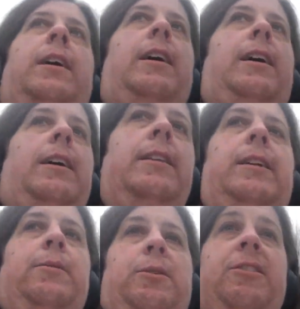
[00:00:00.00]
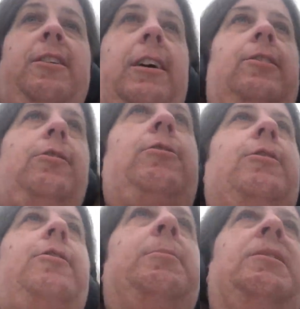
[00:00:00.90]
uh, than it was last
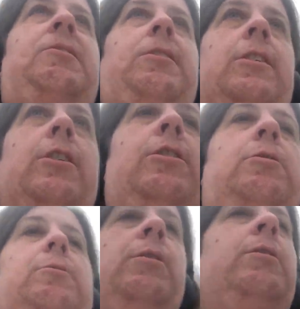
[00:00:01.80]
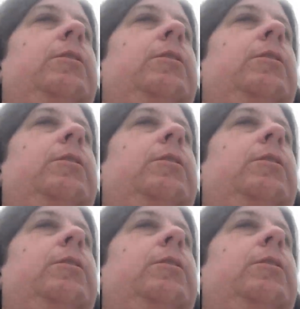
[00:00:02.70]
Christmas. I know